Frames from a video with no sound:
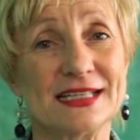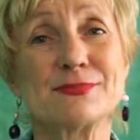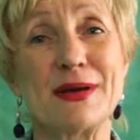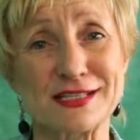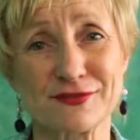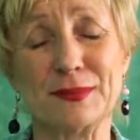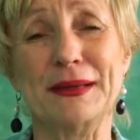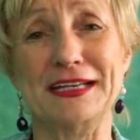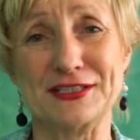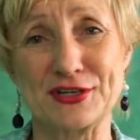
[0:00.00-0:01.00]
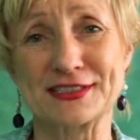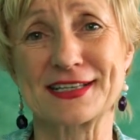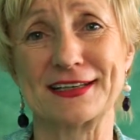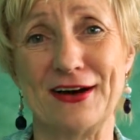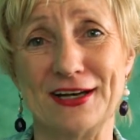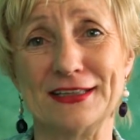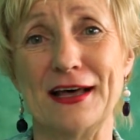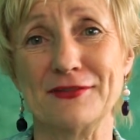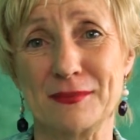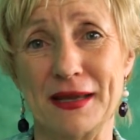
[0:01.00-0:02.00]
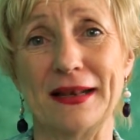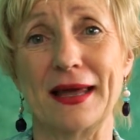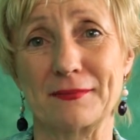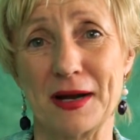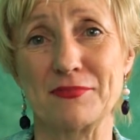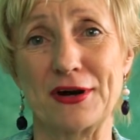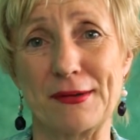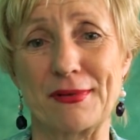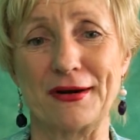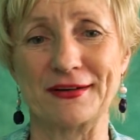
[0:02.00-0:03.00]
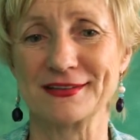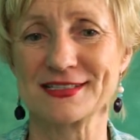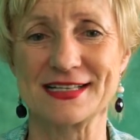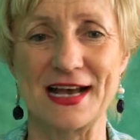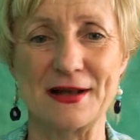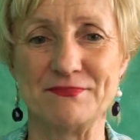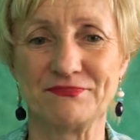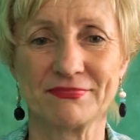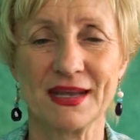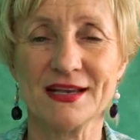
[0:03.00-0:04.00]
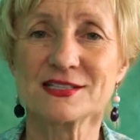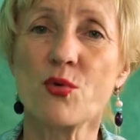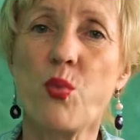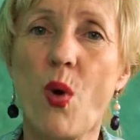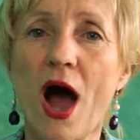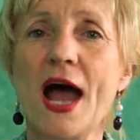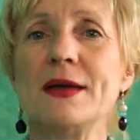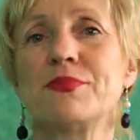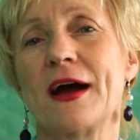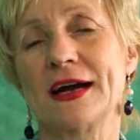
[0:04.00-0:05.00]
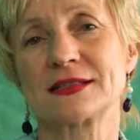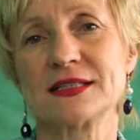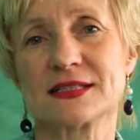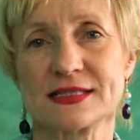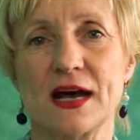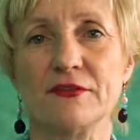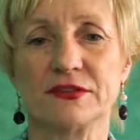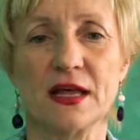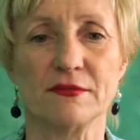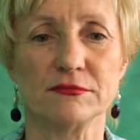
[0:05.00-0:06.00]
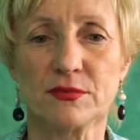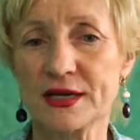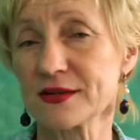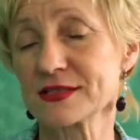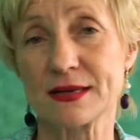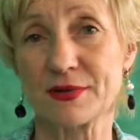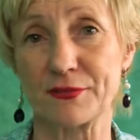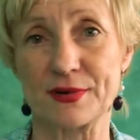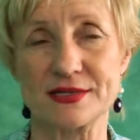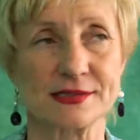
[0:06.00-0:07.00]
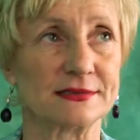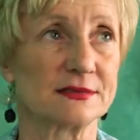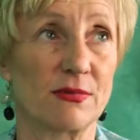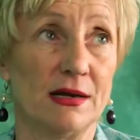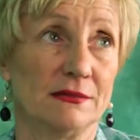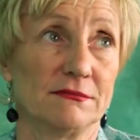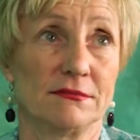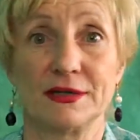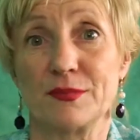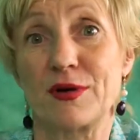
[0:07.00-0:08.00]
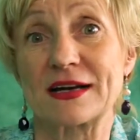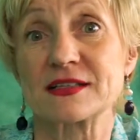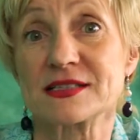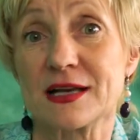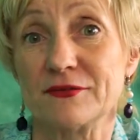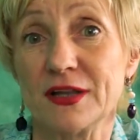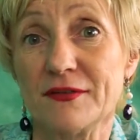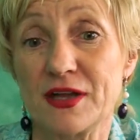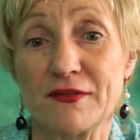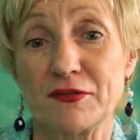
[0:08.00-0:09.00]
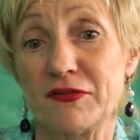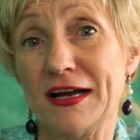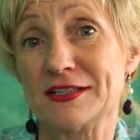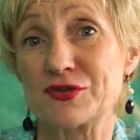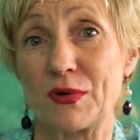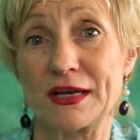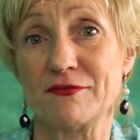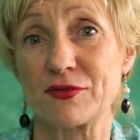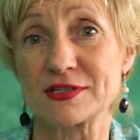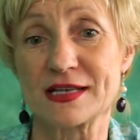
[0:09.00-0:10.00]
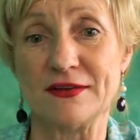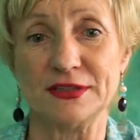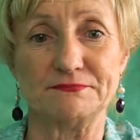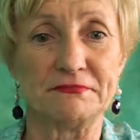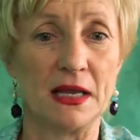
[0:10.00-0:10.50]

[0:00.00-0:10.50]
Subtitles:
it's best for me to just get on loving me, like my prayer partner said. So why practice self-love? Well, here's some of the reasons. Well, when you practice self-love, you have a friend 24/7.